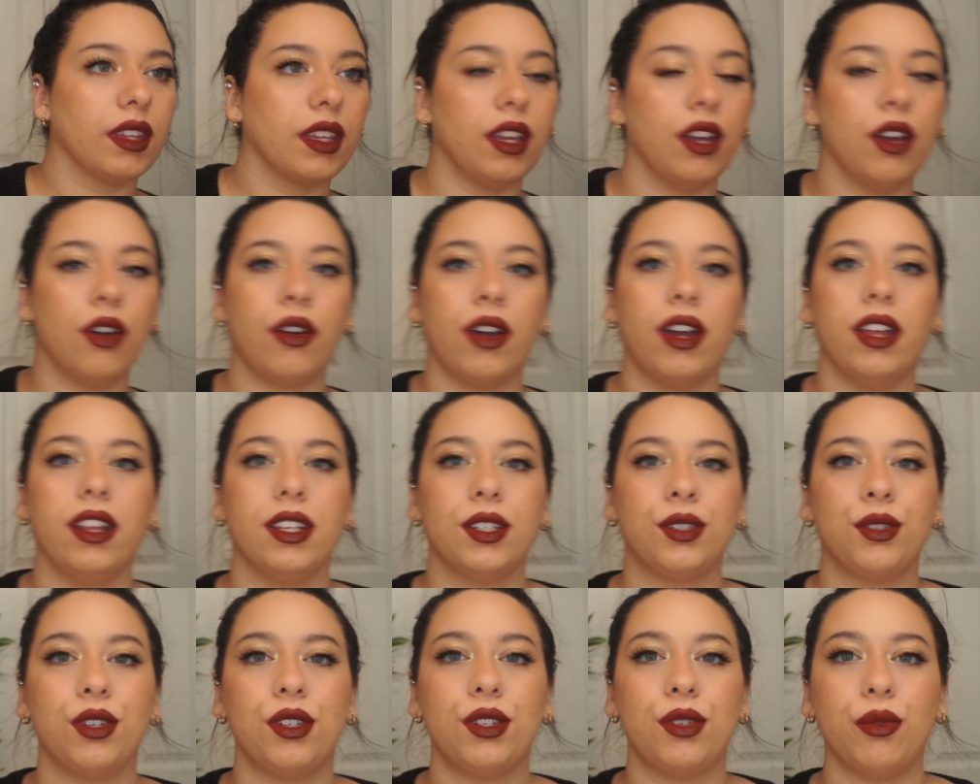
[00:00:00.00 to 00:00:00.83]
Okay,
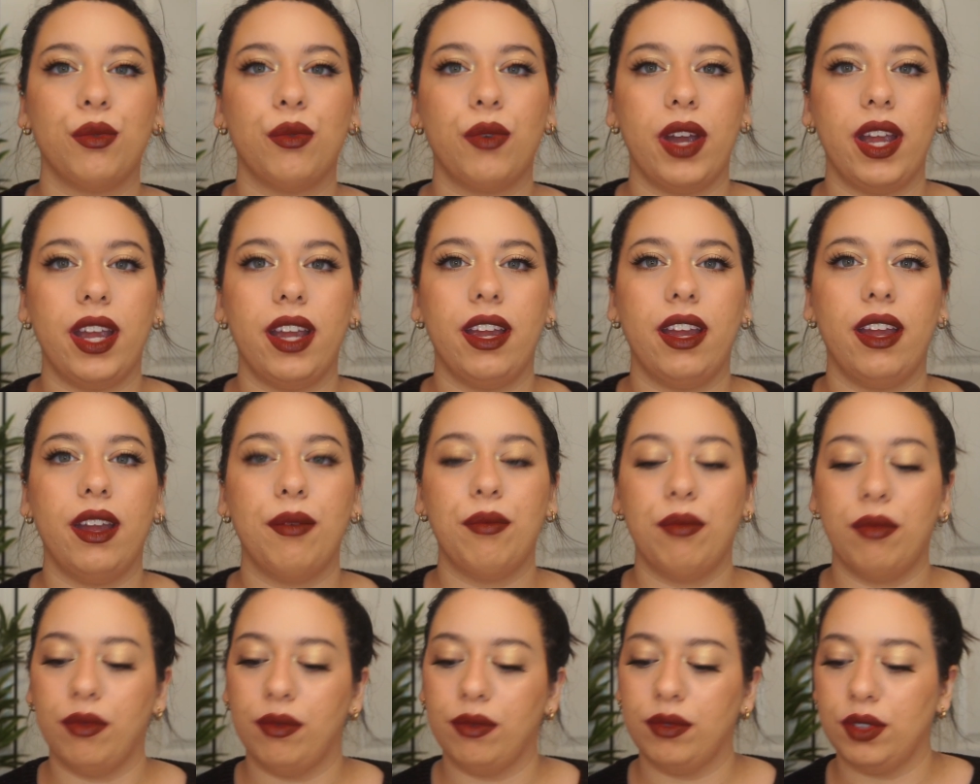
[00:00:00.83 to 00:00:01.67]
this is way
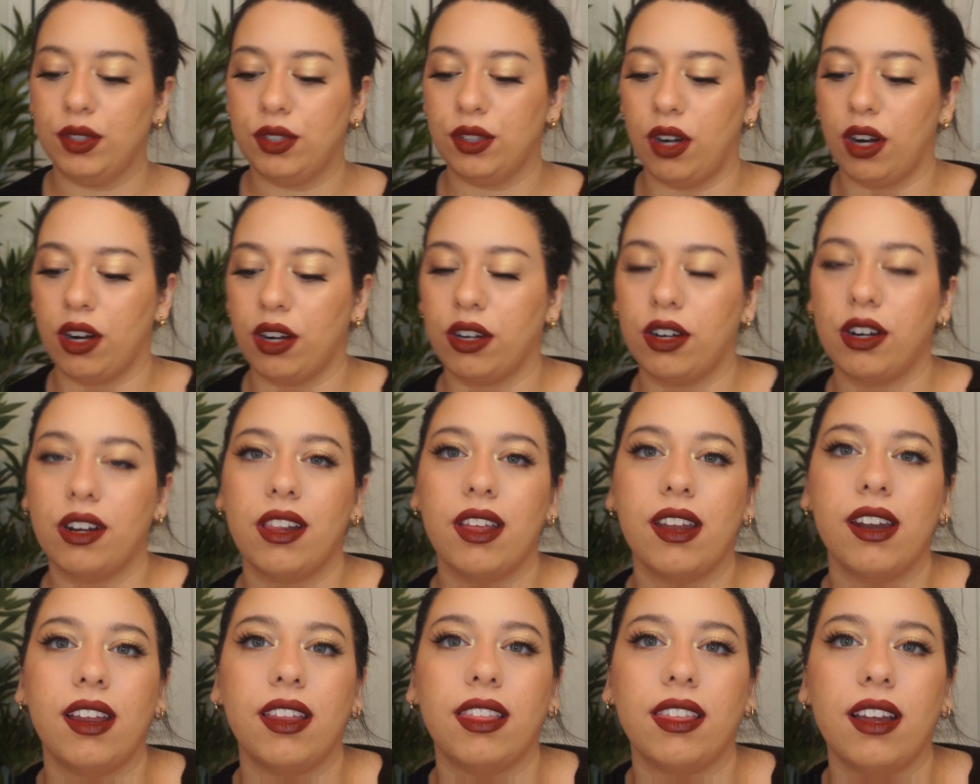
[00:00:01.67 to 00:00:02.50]
darker
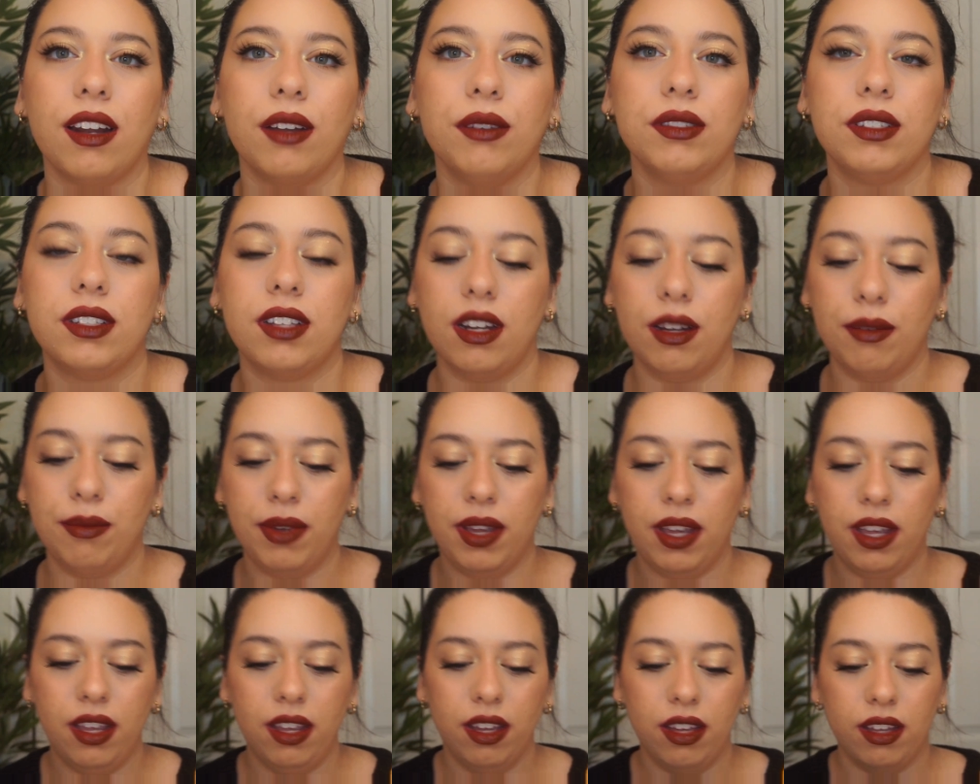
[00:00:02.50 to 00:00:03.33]
than I thought it was gonna
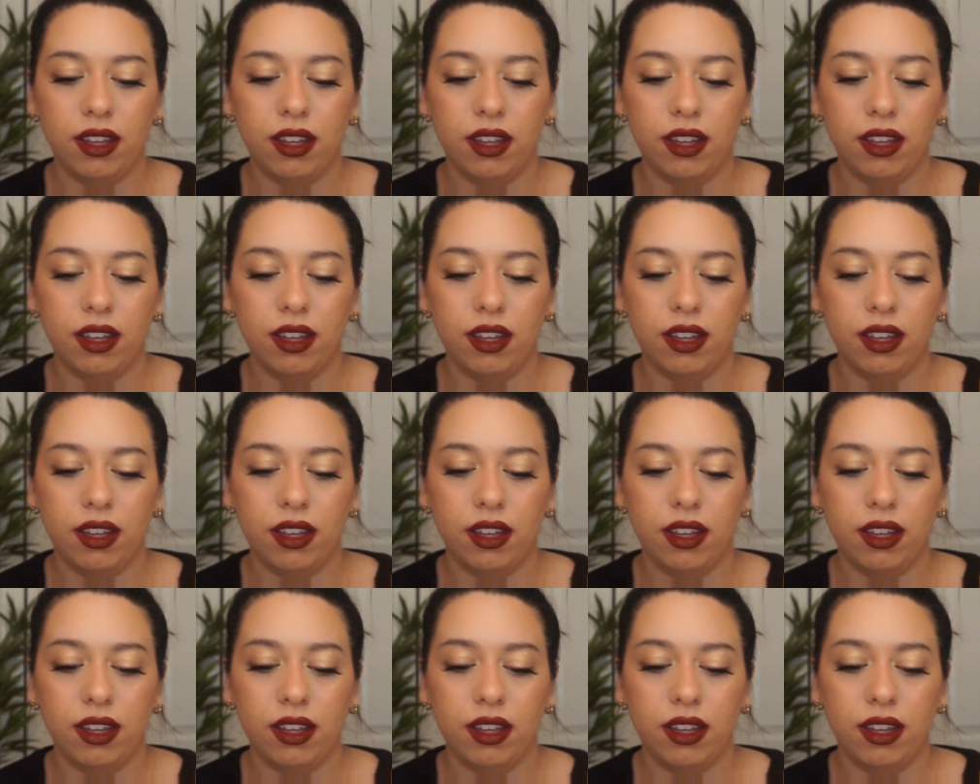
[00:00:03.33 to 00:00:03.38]
be.